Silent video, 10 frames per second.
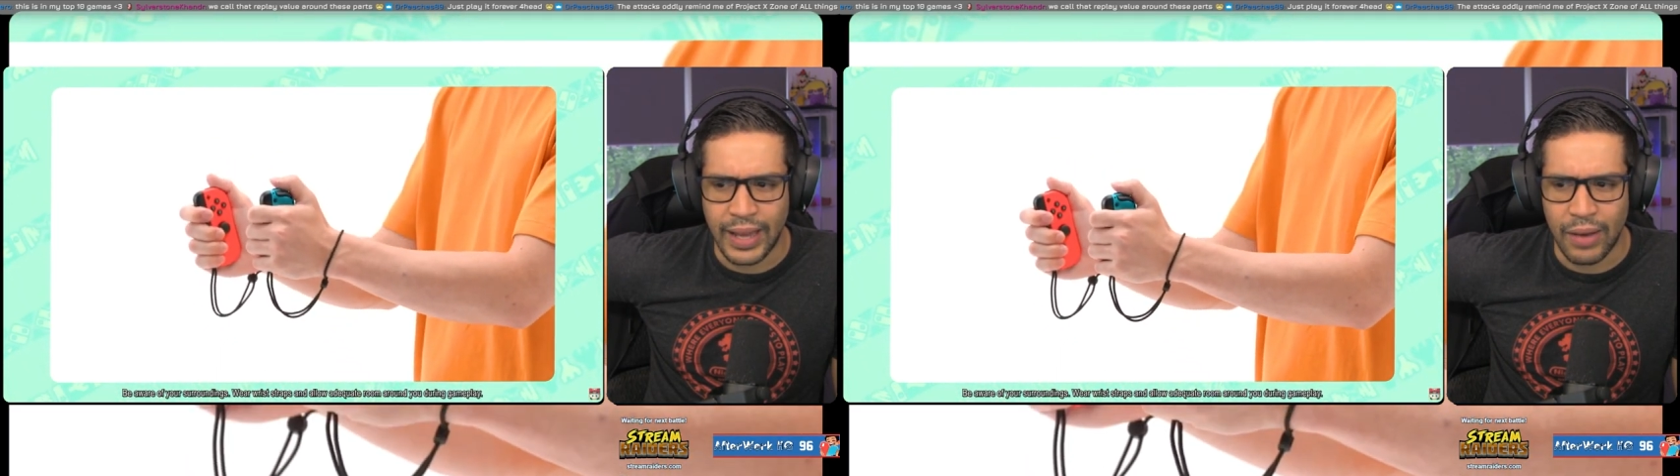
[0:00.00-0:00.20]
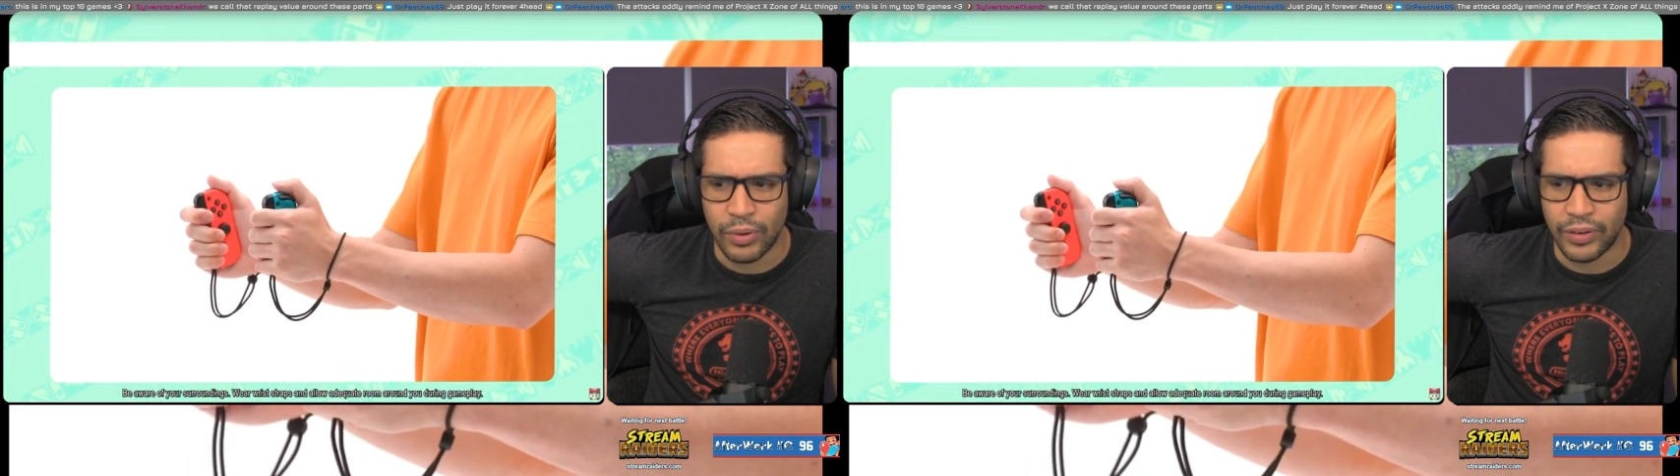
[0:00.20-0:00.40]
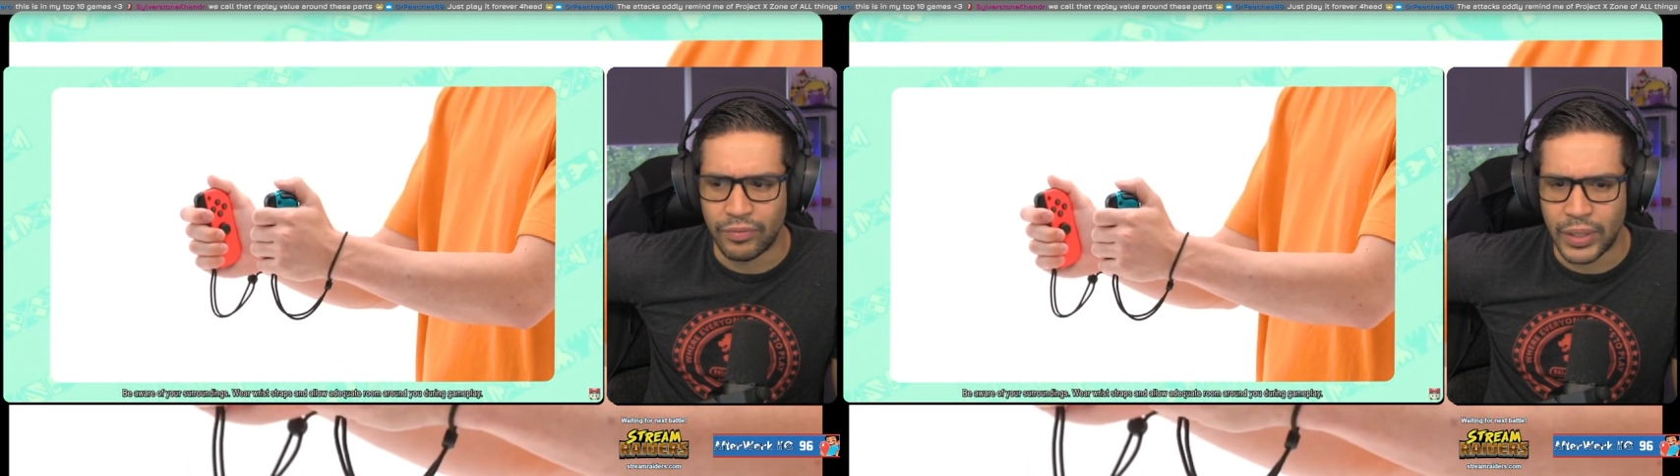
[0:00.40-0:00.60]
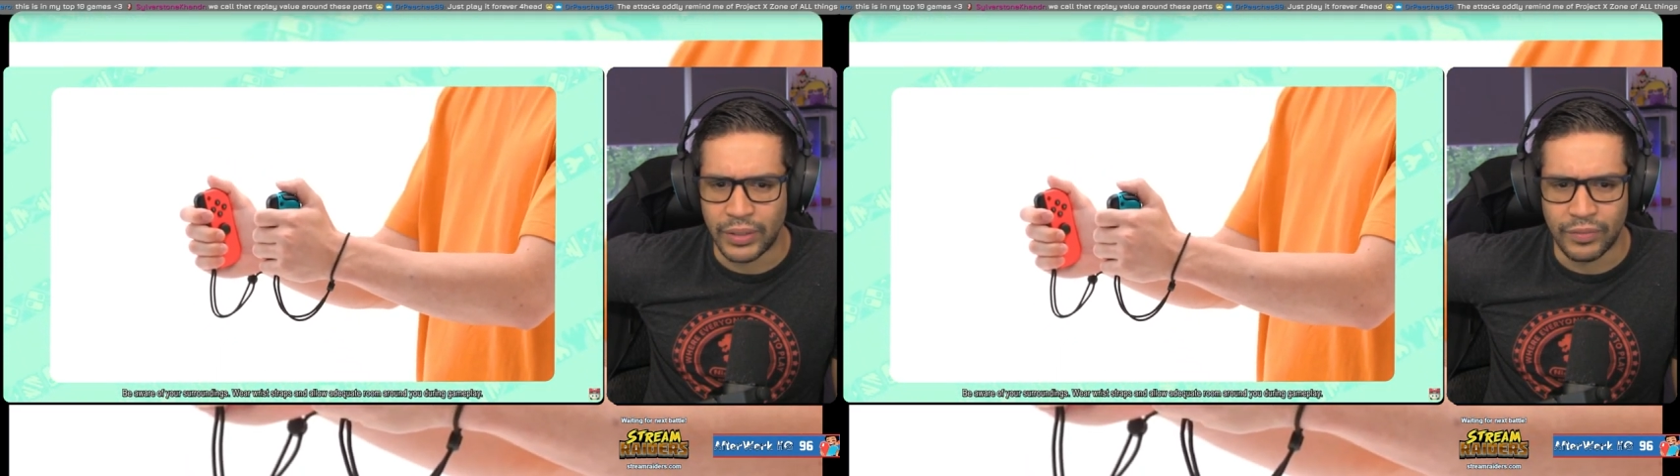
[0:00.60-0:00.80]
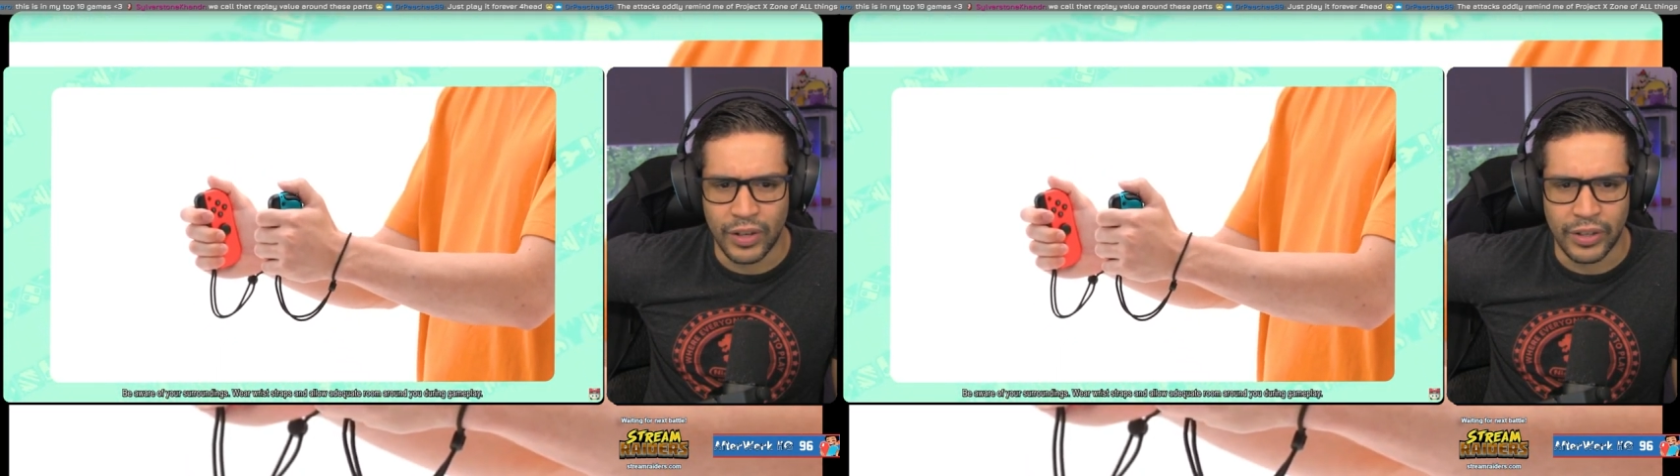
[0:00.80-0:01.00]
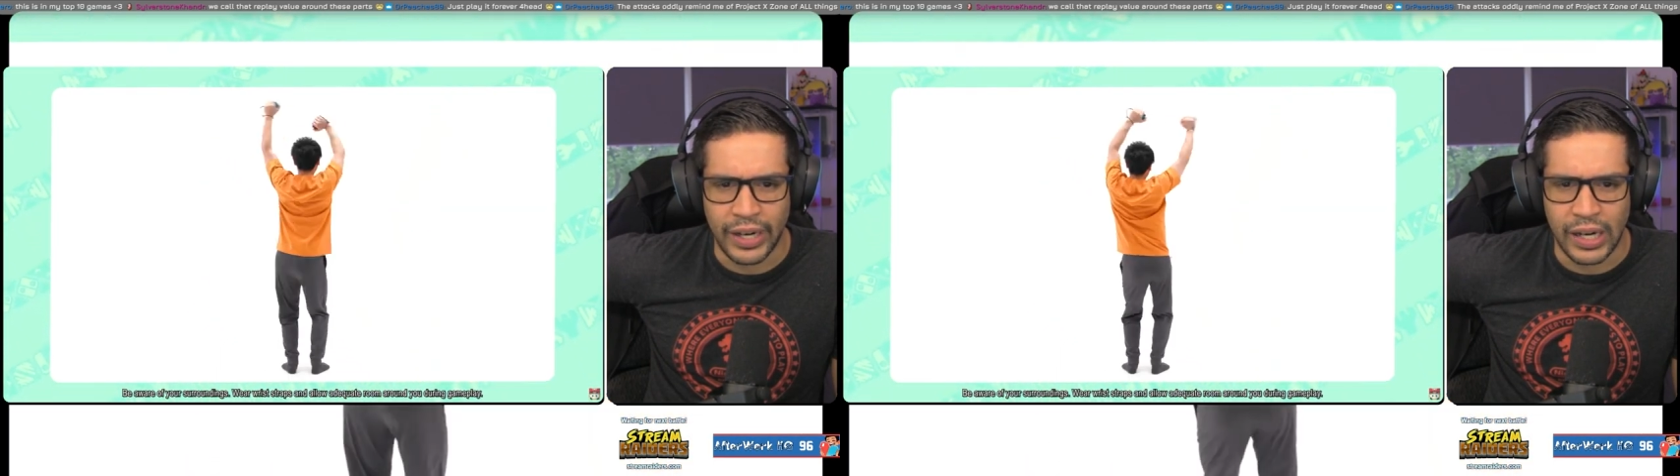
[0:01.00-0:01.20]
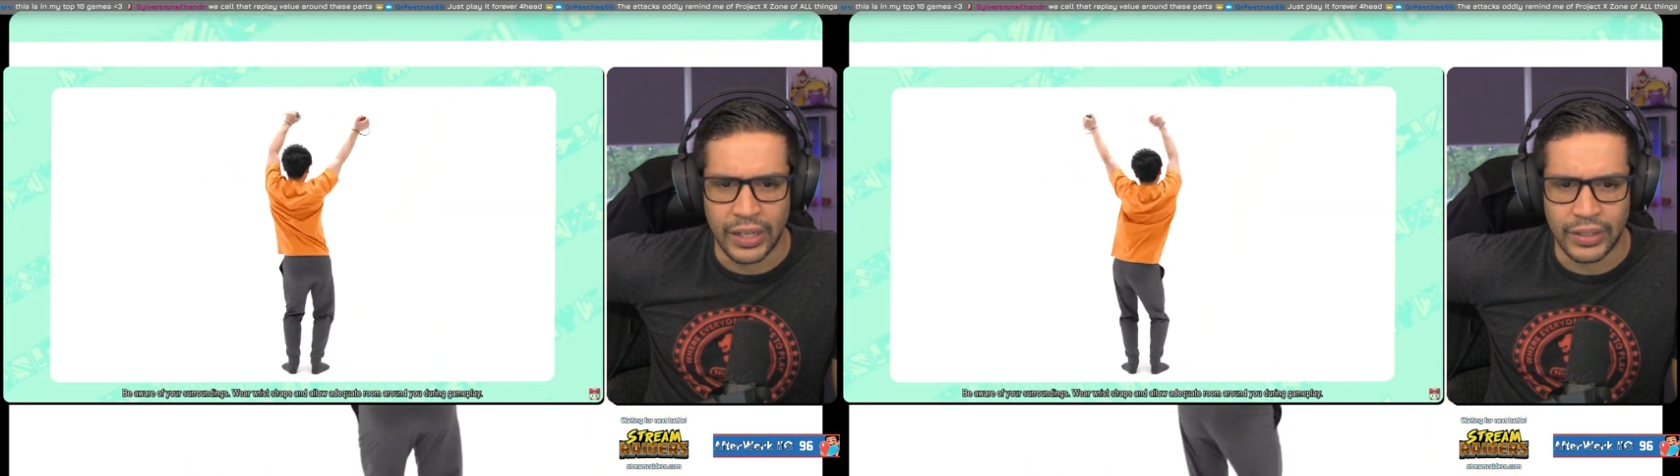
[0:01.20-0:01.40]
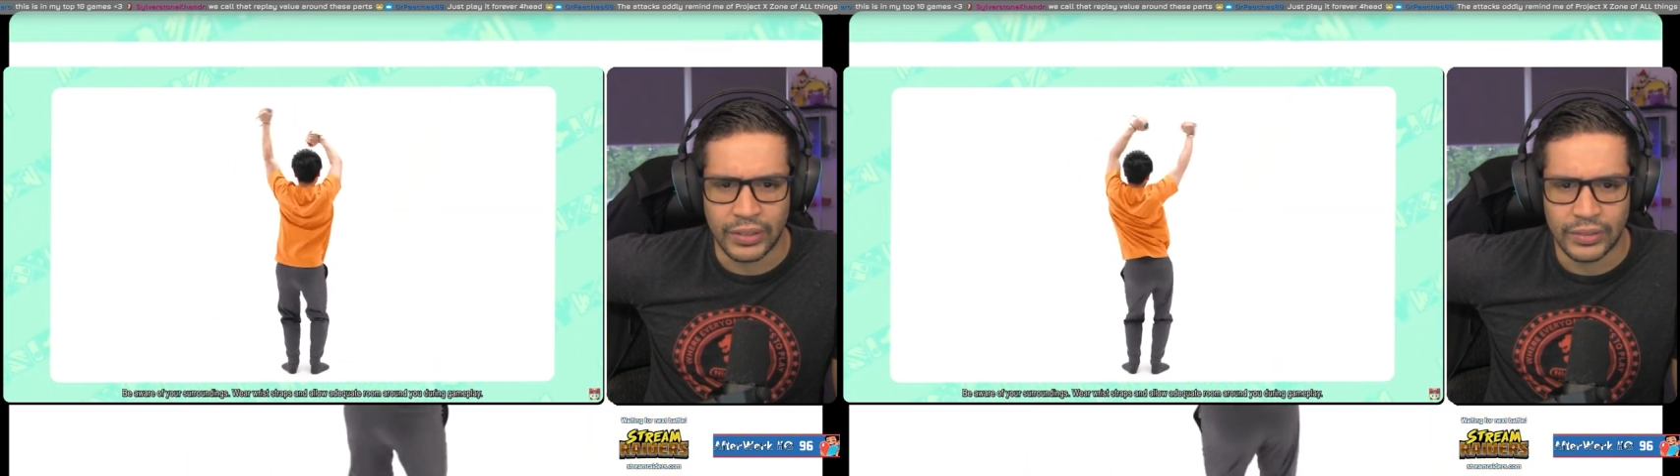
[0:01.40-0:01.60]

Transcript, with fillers: that would have been very odd.